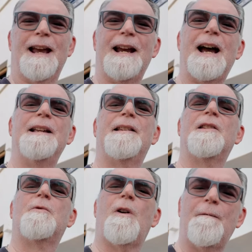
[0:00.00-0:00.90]
Hey guys, this
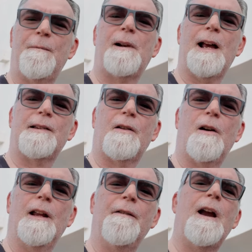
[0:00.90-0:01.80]
is Rob from Classic Car
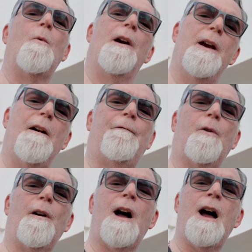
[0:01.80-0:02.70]
Living and we're here at
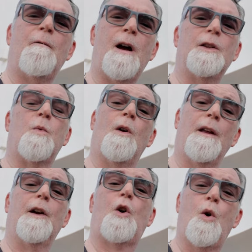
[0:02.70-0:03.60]
Florida Hot Rods, one
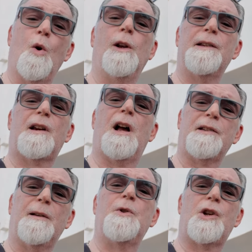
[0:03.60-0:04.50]
of the coolest
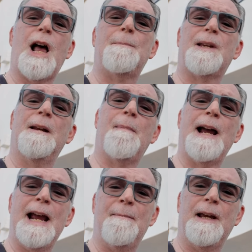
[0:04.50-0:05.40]
custom shops in
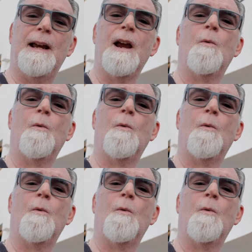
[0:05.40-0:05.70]
Miami.